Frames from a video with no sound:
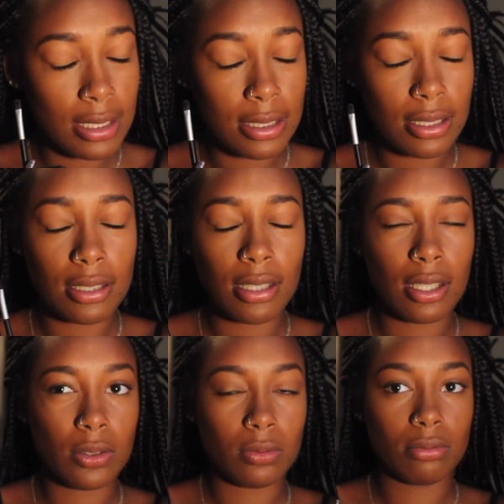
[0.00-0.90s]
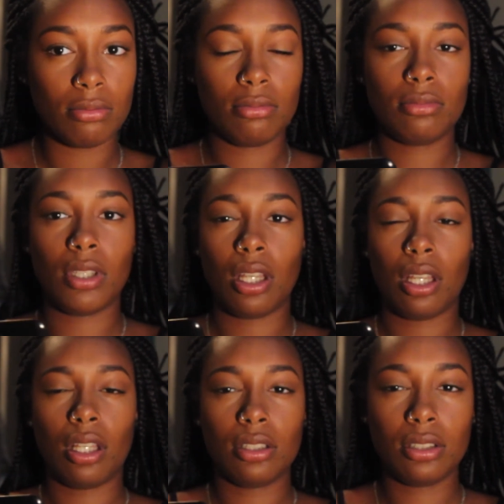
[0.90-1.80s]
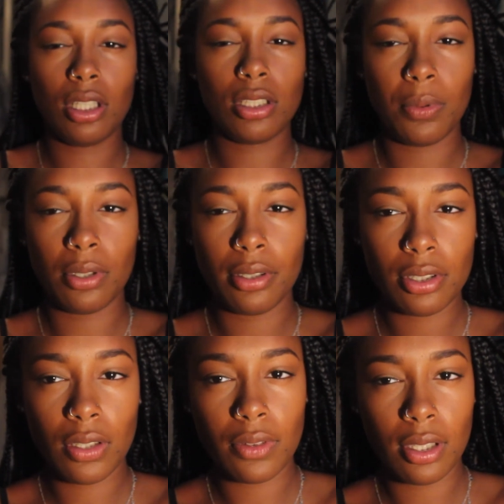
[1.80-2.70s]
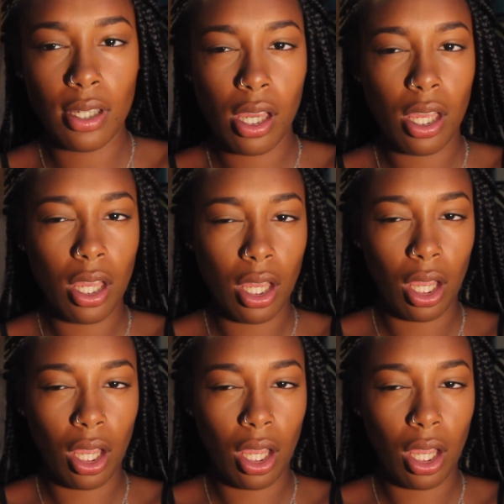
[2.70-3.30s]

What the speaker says: easily, try not to poke yourself in the eye.